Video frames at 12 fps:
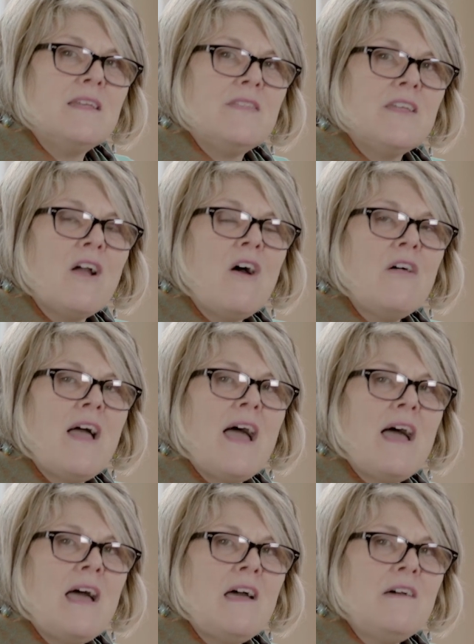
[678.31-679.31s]
They all
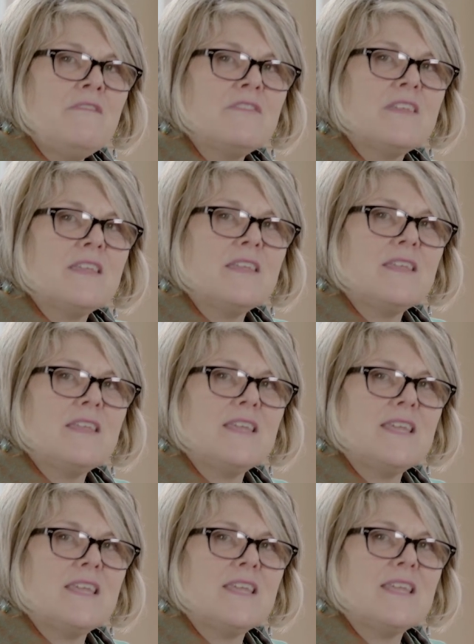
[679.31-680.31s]
have
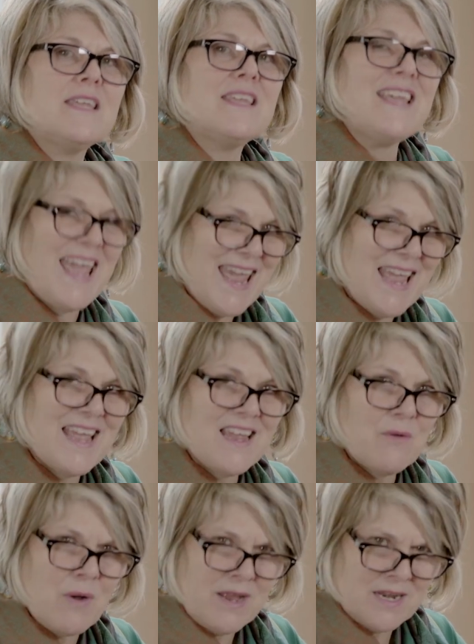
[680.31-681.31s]
cape.
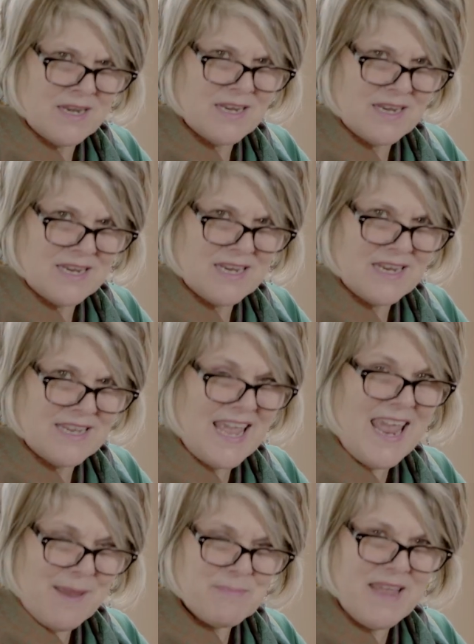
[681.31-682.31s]
What? Cape.
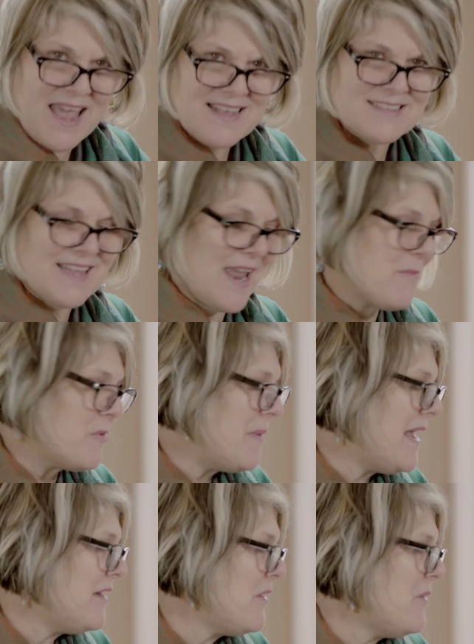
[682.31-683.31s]
Cape, yes.
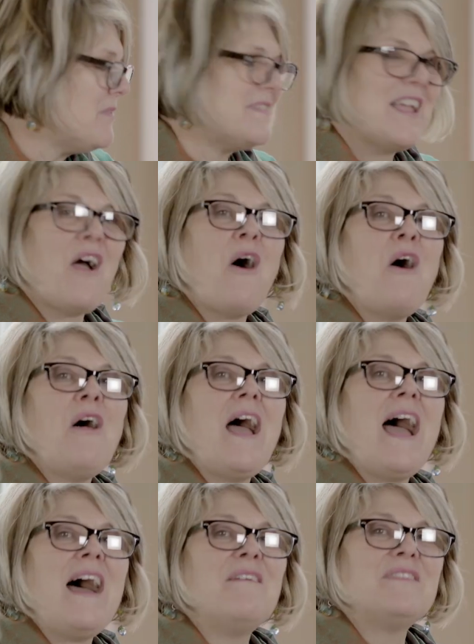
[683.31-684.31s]
Cameraman knows. They all
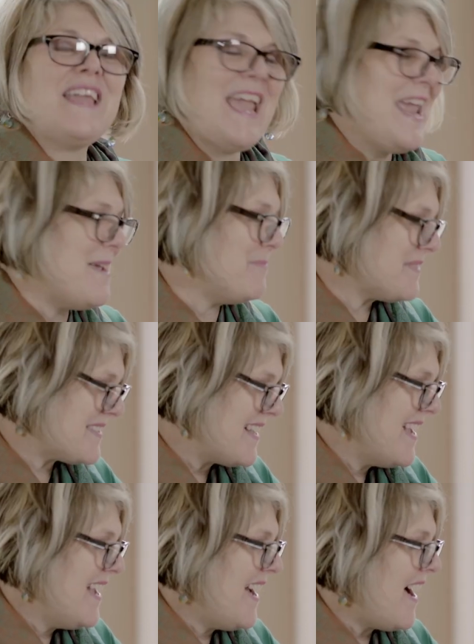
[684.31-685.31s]
have capes.
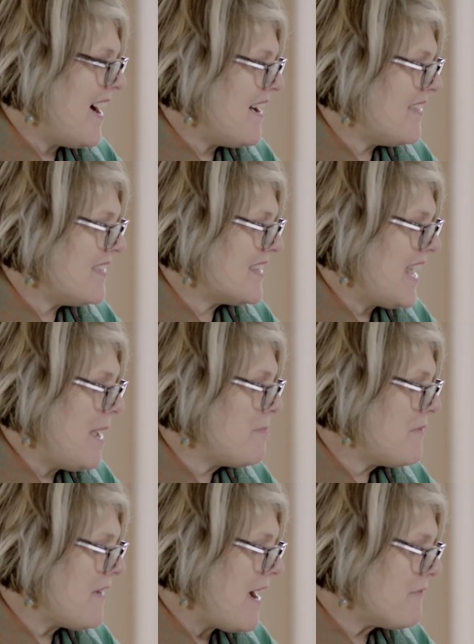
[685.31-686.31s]
The Cape
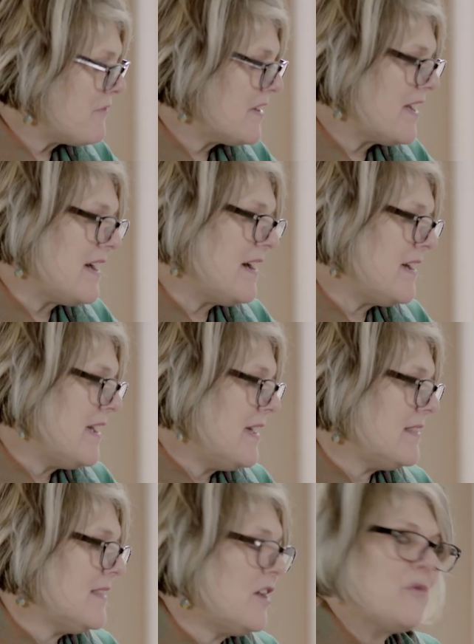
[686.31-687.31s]
of Africa,
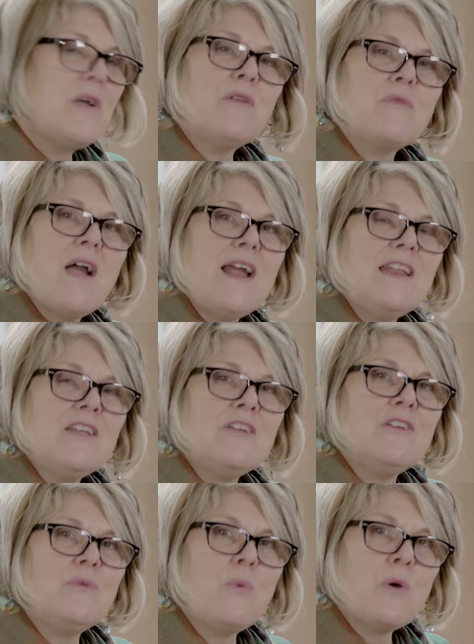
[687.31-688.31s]
Little Red Riding
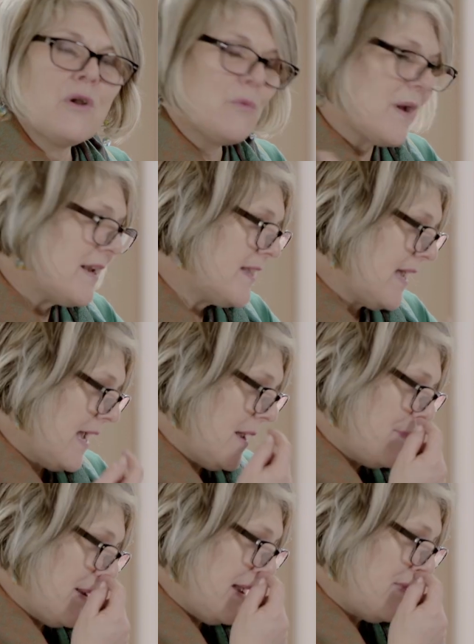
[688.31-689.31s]
Hood wore a red
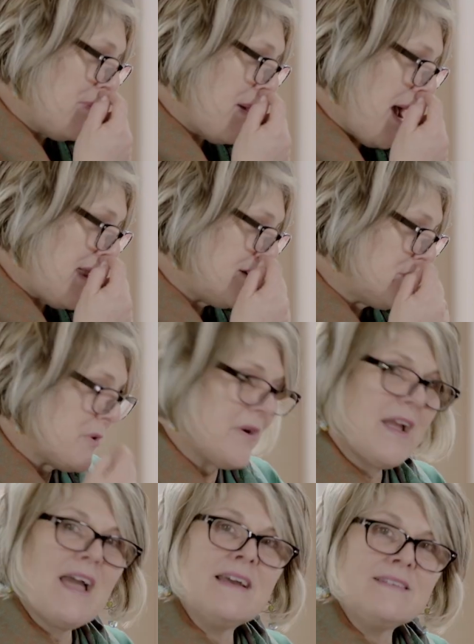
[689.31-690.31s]
cape, and the matador
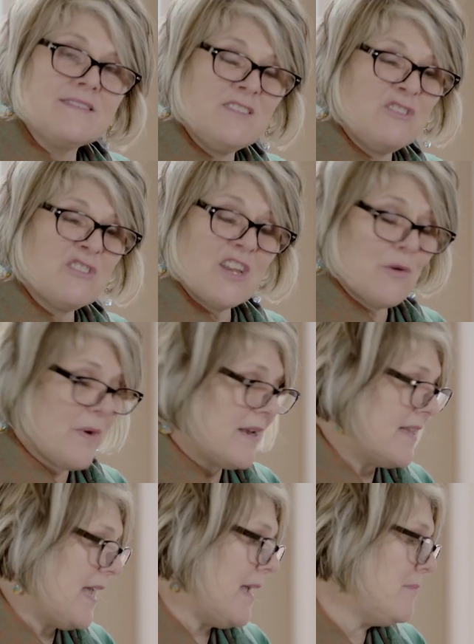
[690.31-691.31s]
has usually a
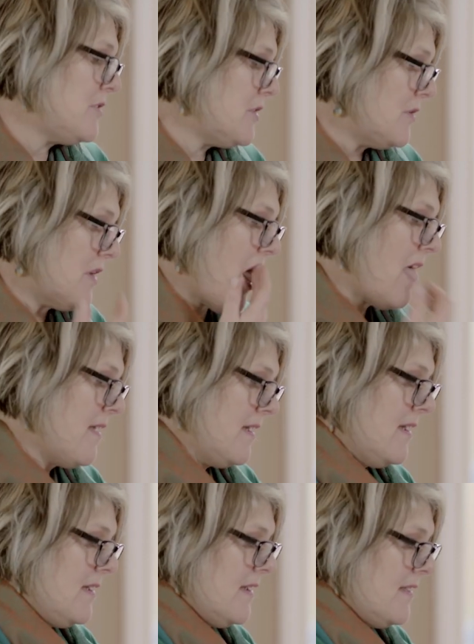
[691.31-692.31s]
red cape too to
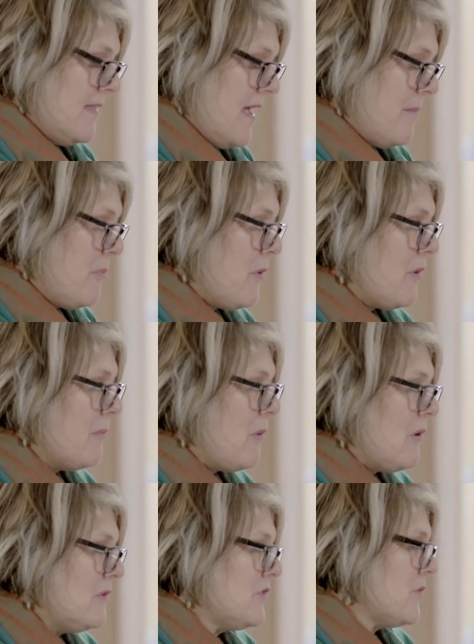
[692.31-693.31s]
get that poor
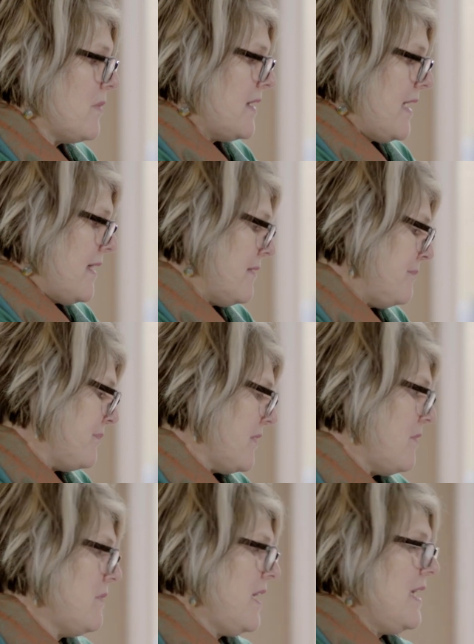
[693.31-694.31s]
bull to run at him.
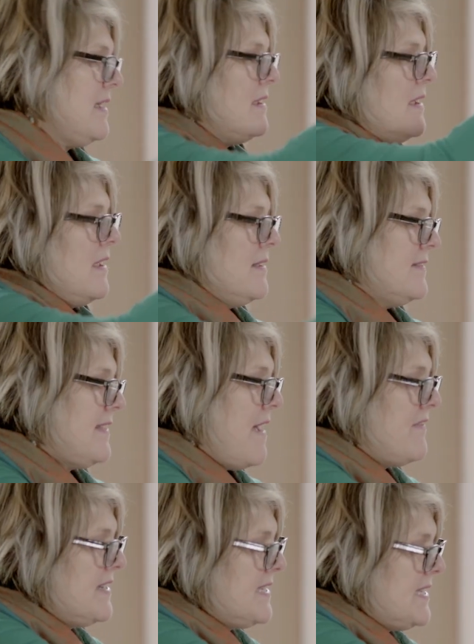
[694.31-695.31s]
Okay,
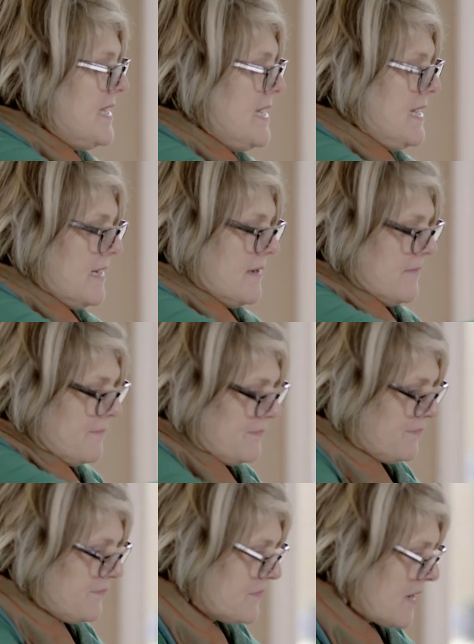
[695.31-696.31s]
17.
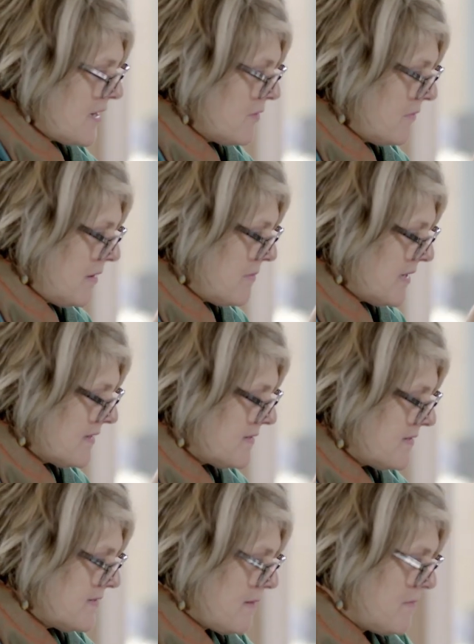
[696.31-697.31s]
I know I
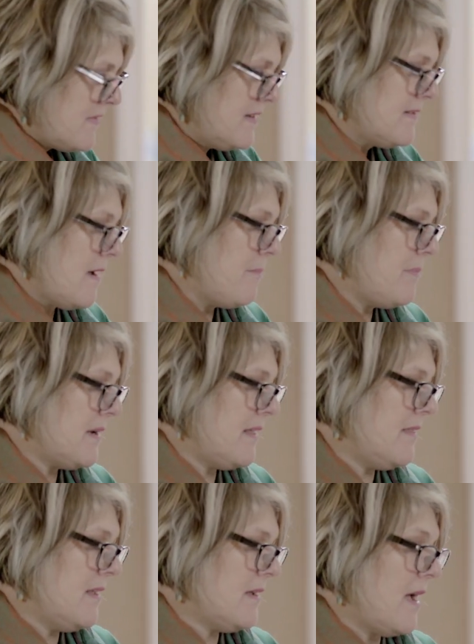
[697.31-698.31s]
mixed some of these up, but I
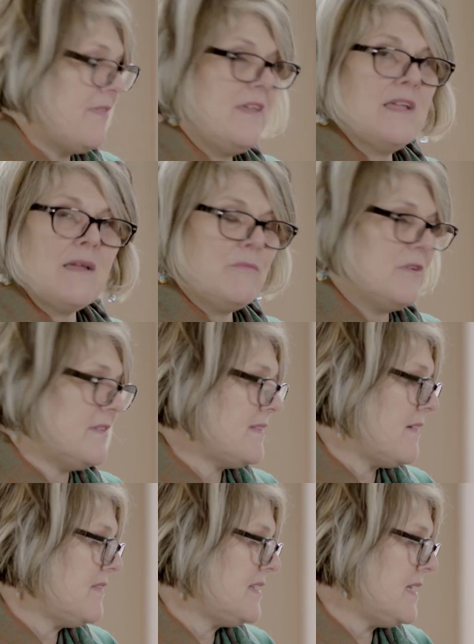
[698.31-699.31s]
think I'm good.
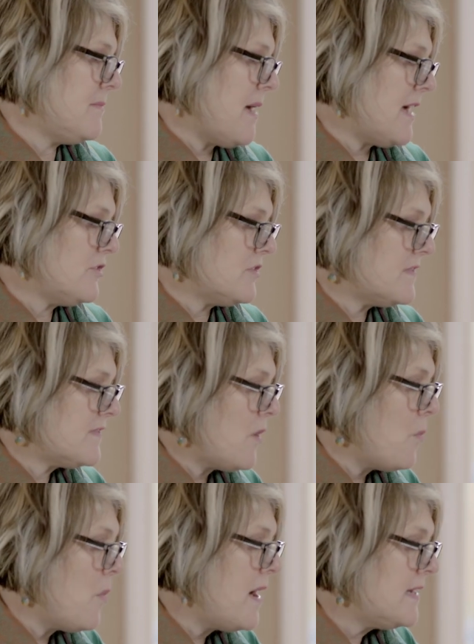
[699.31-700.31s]
17 matches. So
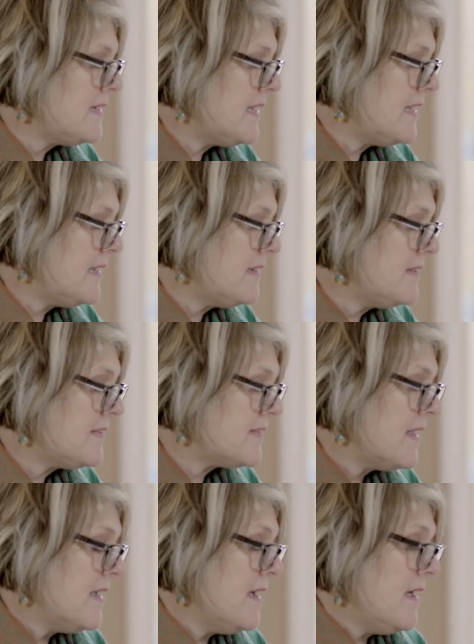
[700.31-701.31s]
what is
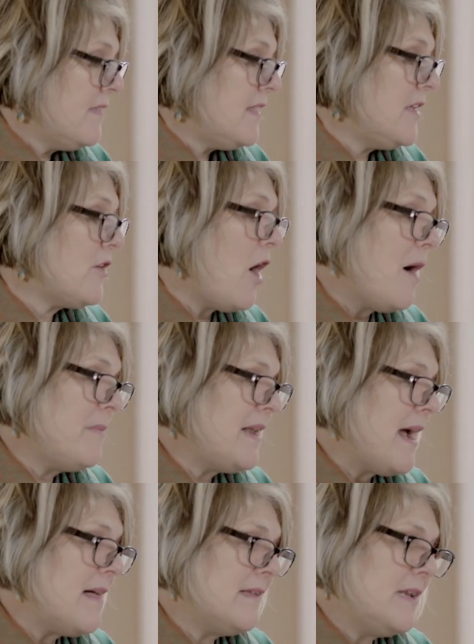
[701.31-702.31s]
the
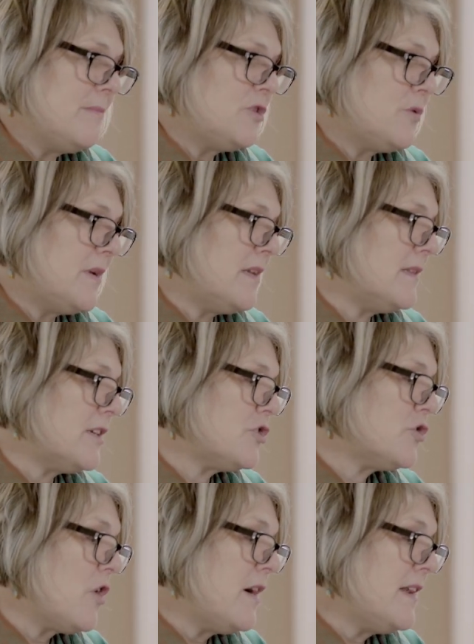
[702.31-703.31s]
commonality between
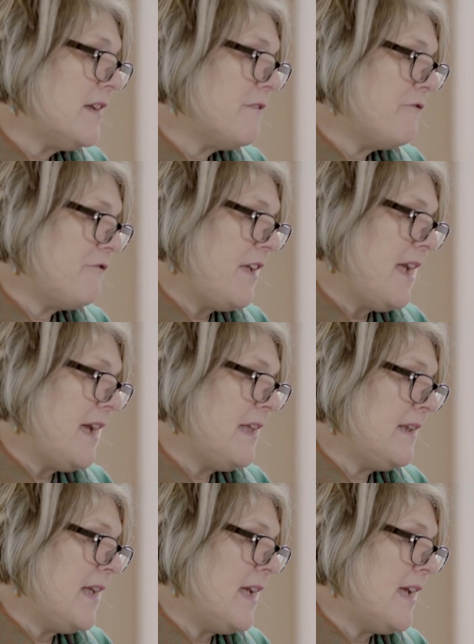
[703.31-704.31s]
electronic,
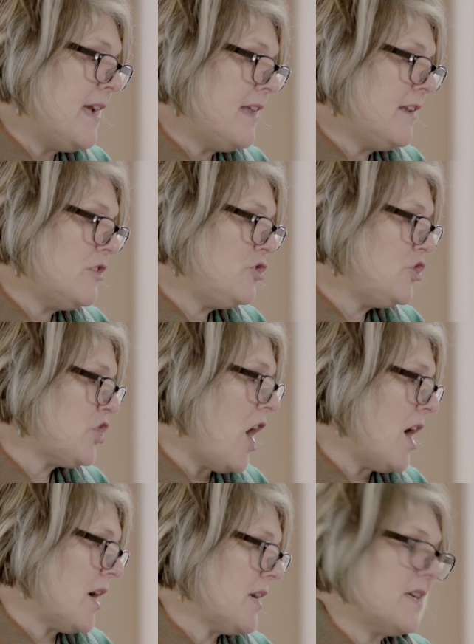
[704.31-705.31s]
fan, and
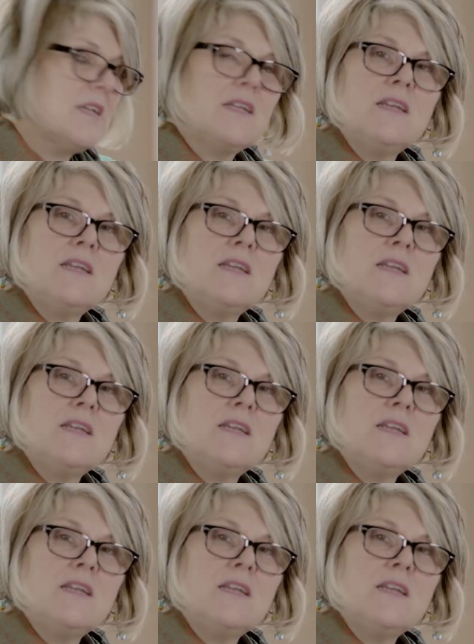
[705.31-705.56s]
junk?